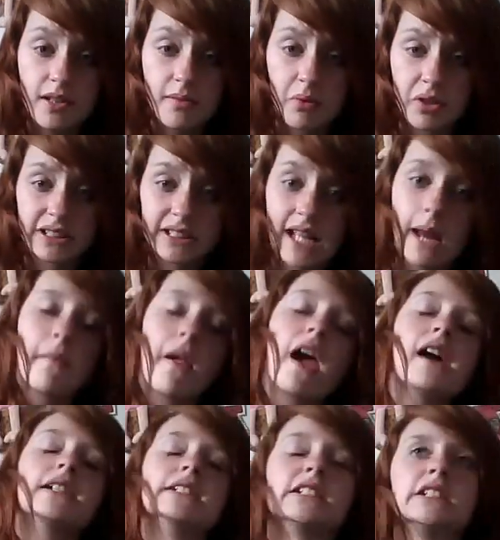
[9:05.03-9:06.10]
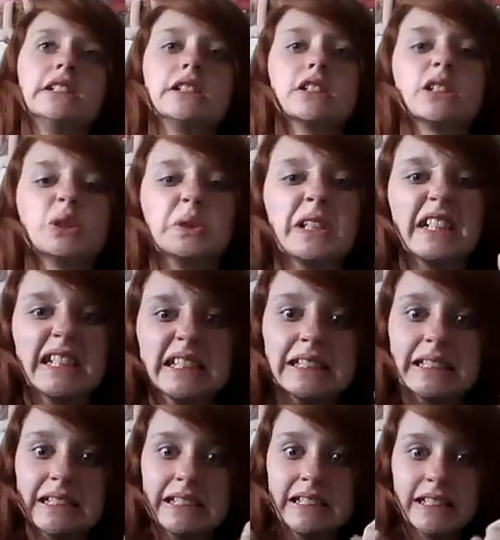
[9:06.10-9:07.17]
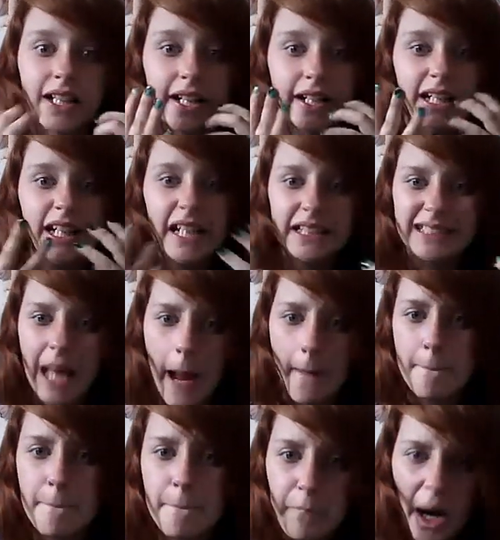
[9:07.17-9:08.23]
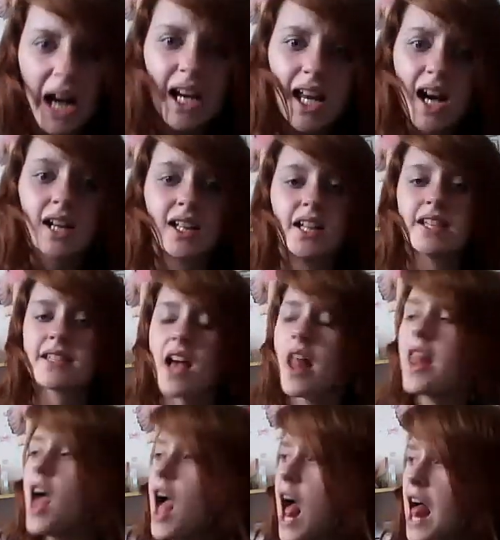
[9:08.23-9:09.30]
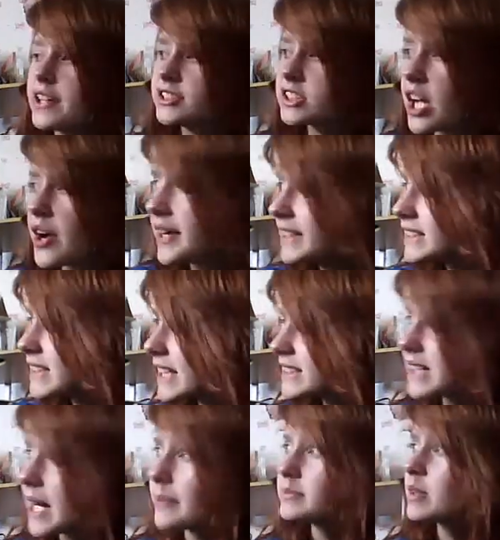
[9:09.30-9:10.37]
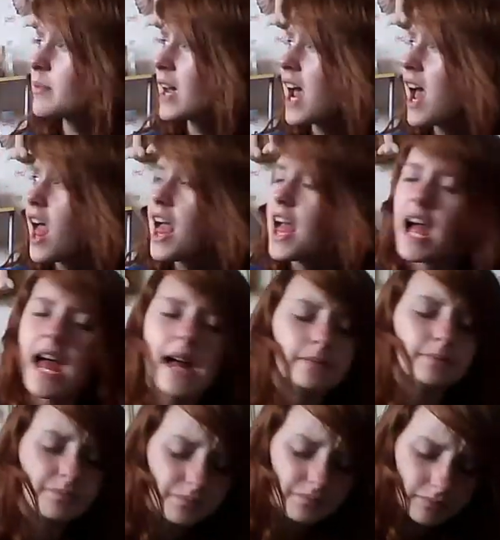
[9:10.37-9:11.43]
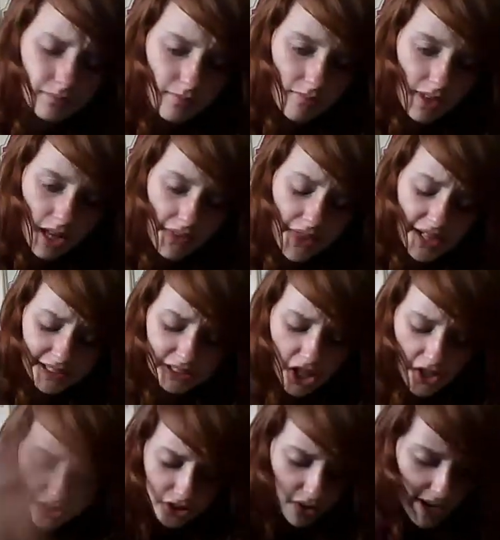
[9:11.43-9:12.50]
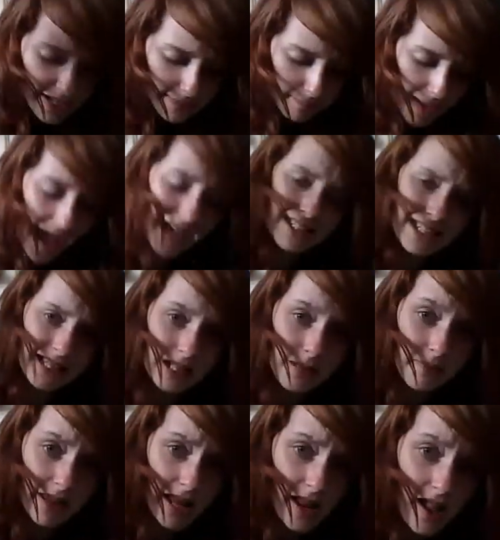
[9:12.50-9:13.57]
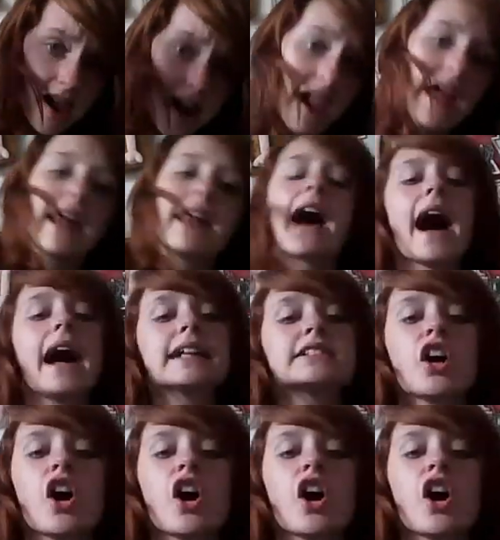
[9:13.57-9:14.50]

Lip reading: the boy's name, and he's so ugly. Like he's like butt ugly, son. And so he says something to me, and then turns around and backs into me, and I